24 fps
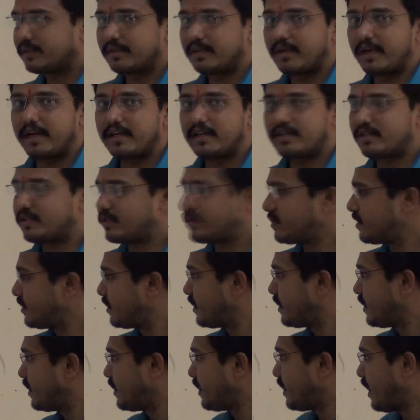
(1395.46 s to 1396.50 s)
right?
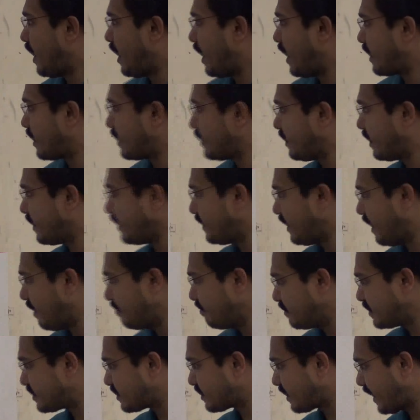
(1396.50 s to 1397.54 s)
Another M
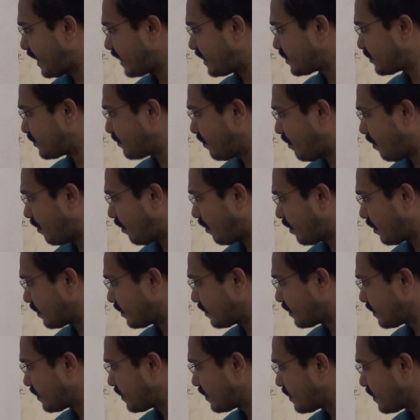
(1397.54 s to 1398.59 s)
stands for
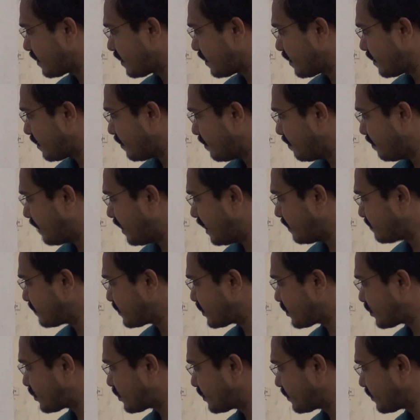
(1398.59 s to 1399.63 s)
mumps,